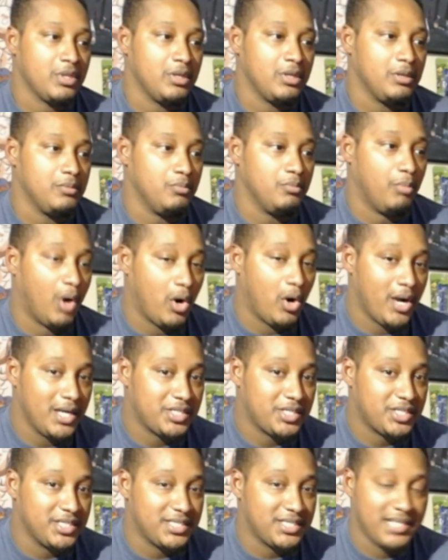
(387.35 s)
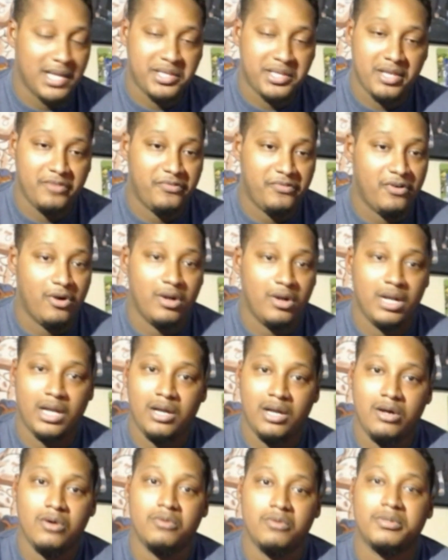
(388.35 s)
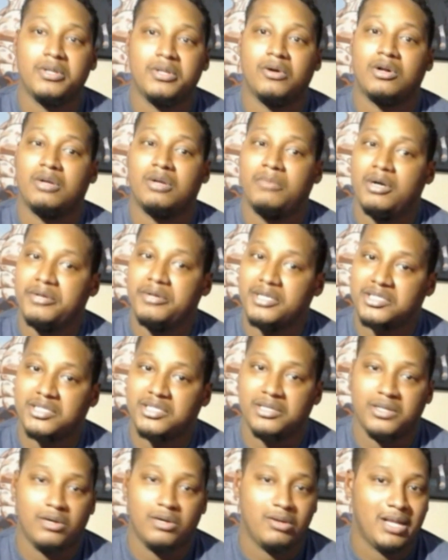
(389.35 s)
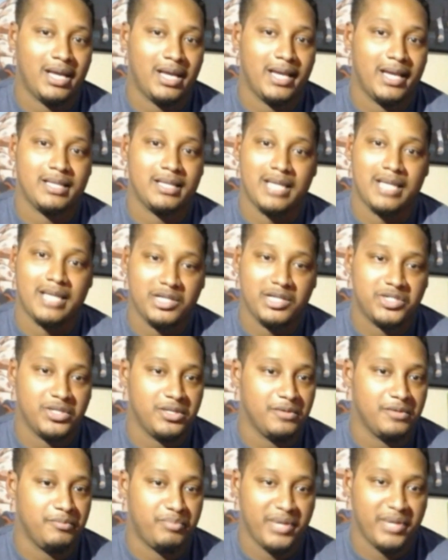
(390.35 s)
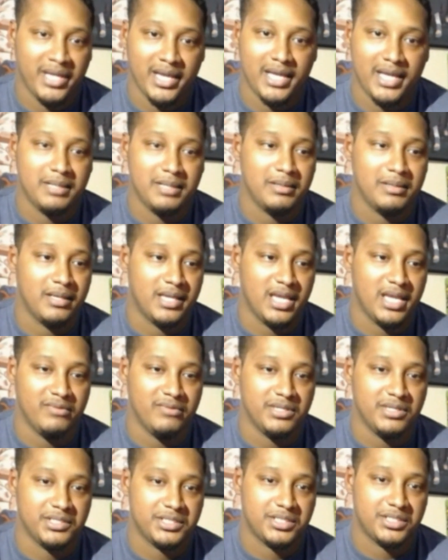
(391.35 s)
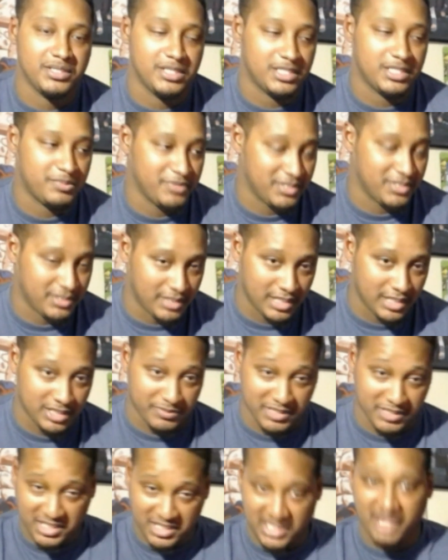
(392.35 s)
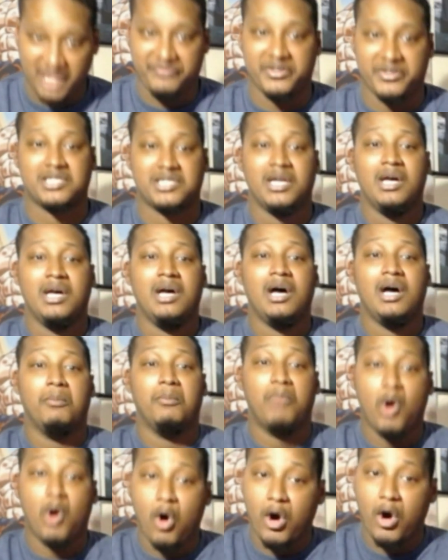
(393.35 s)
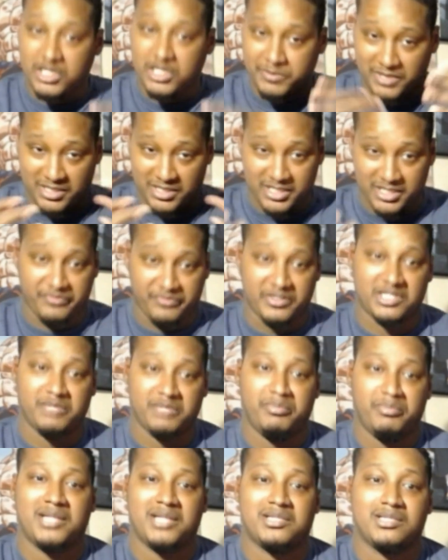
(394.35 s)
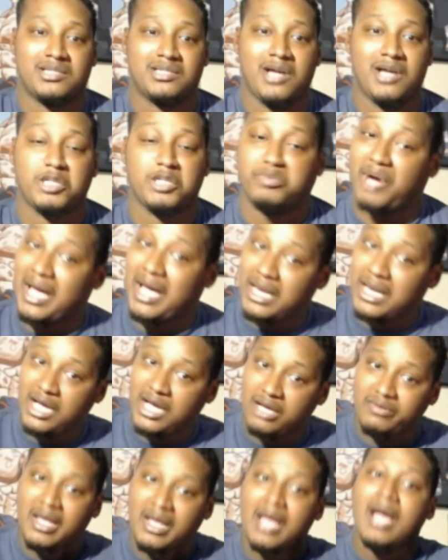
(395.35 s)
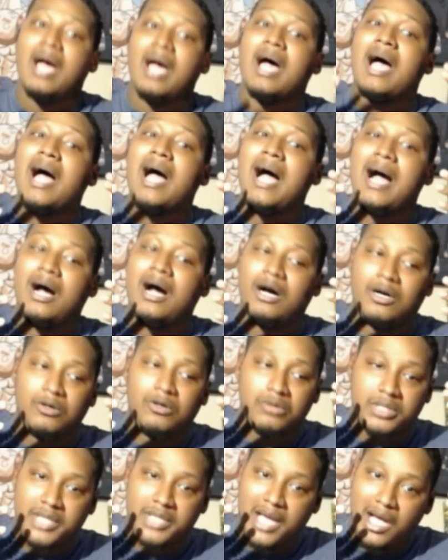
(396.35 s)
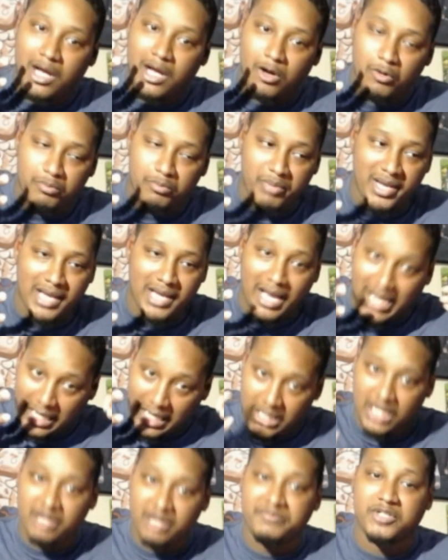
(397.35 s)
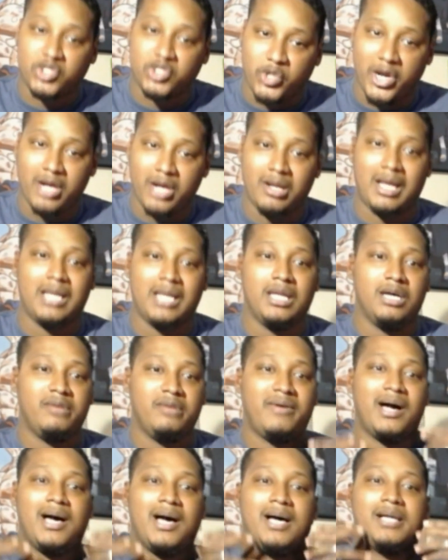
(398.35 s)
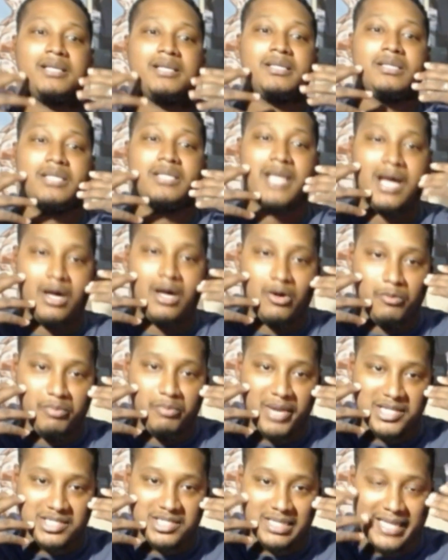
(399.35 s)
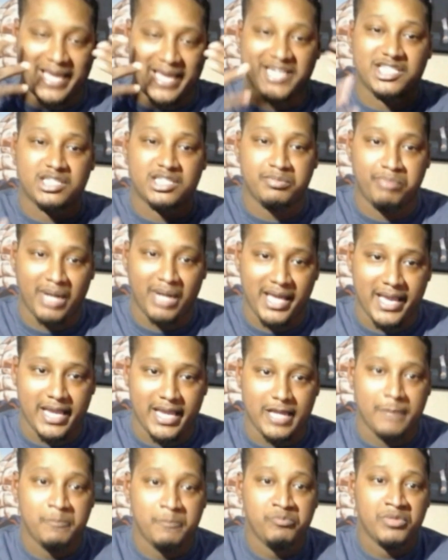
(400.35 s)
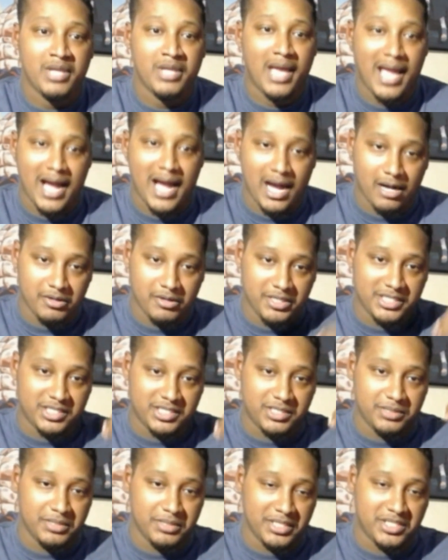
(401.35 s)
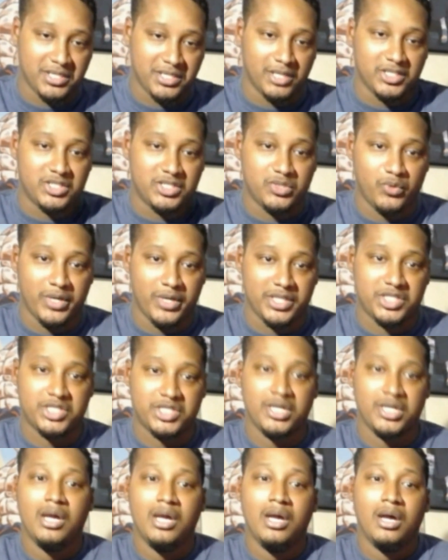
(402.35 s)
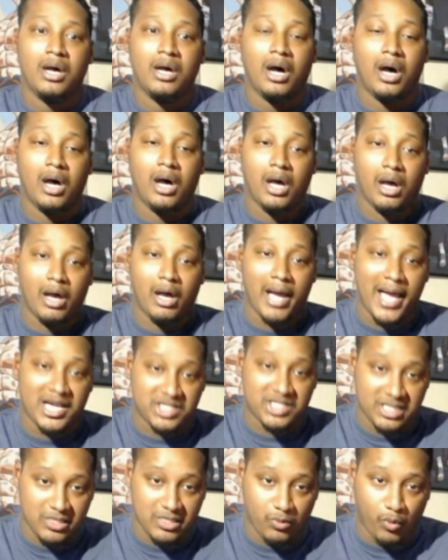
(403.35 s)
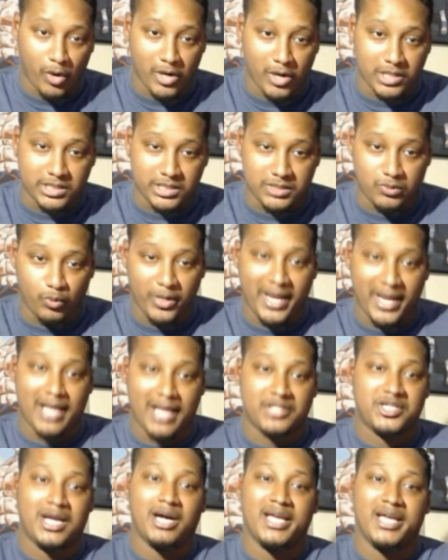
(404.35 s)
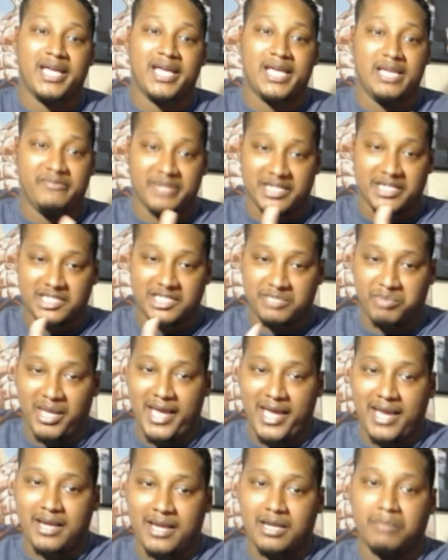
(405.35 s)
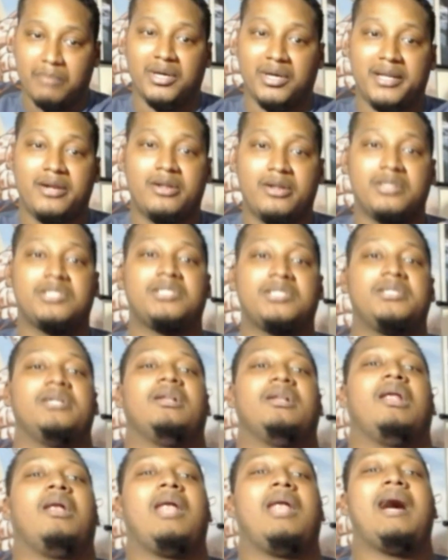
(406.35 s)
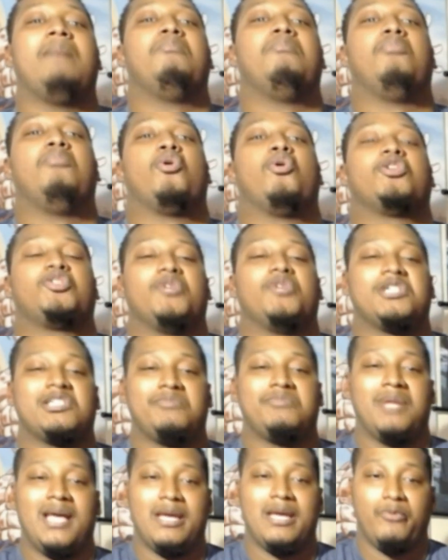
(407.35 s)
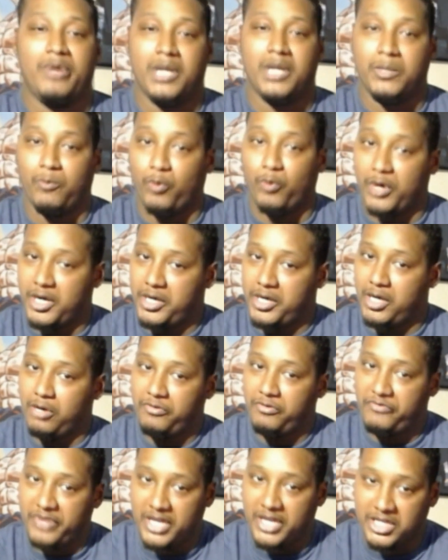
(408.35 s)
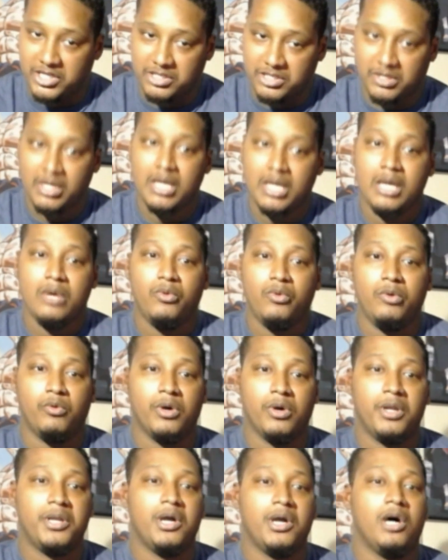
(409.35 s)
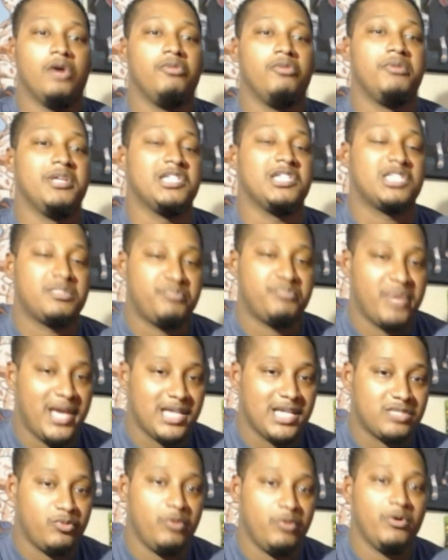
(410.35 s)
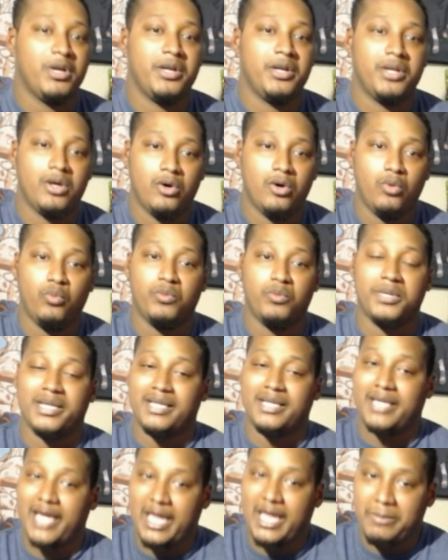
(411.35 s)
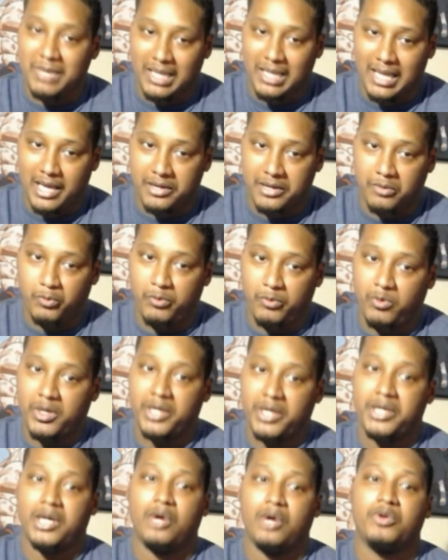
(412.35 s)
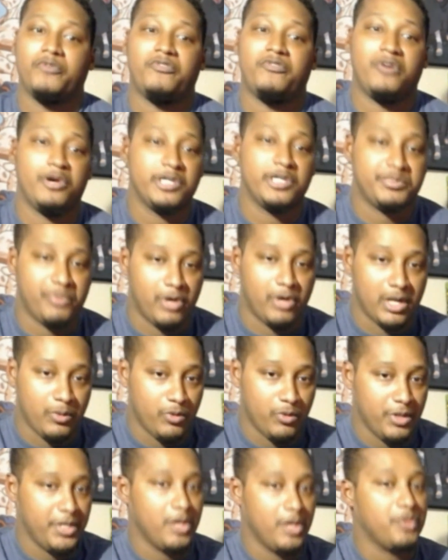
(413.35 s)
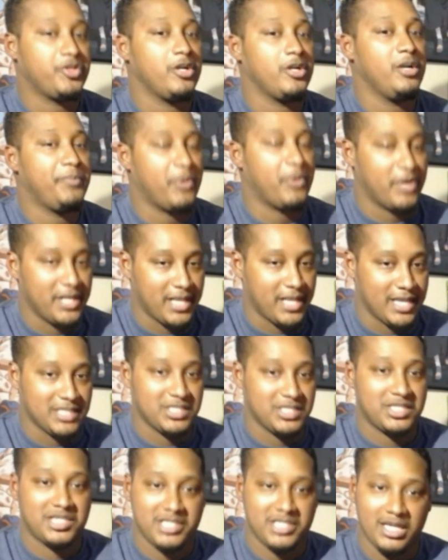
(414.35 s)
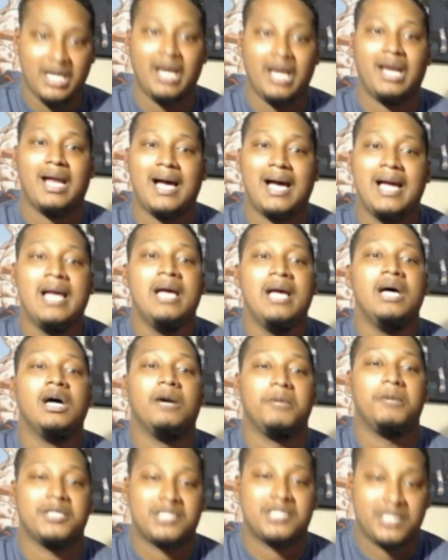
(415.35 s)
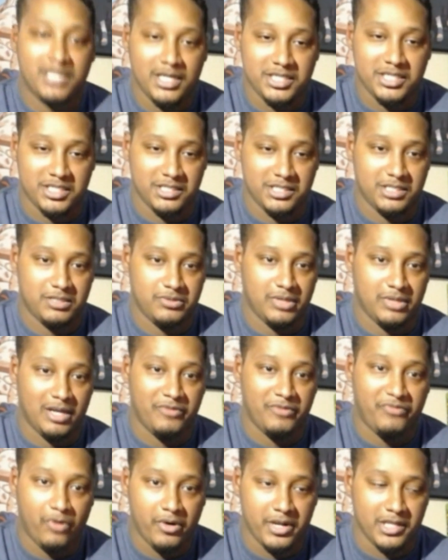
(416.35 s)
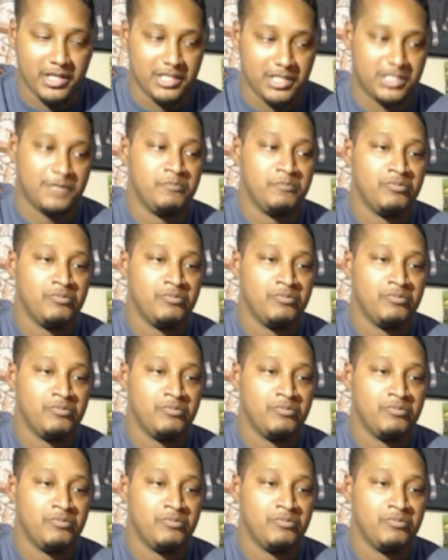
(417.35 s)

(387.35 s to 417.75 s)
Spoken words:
March is not that far along. Come on, Nintendo. Like, y'all should have been give us the specifics, more specifics about this console. But I love how y'all. I love the trailer. I love how y'all basically explain how this Nintendo Switch actually works without y'all even explaining it. But there's still a lot more to explain. We want to know features. We want to know the specs. We want to know the gaming lineup. We want to know the first party. We want to know third party games. There's still a lot of discussions for this.